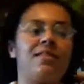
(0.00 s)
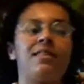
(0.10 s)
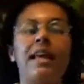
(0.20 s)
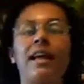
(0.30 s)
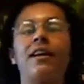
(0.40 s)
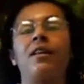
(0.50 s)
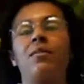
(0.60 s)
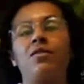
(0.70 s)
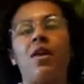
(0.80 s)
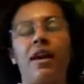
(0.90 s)
Today I'm going to
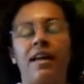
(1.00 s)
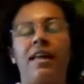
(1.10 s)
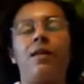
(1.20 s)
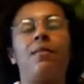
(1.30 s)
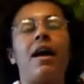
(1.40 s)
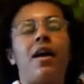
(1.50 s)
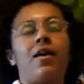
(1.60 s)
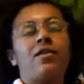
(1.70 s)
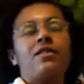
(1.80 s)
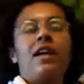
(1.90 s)
be talking
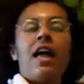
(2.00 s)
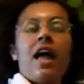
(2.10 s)
about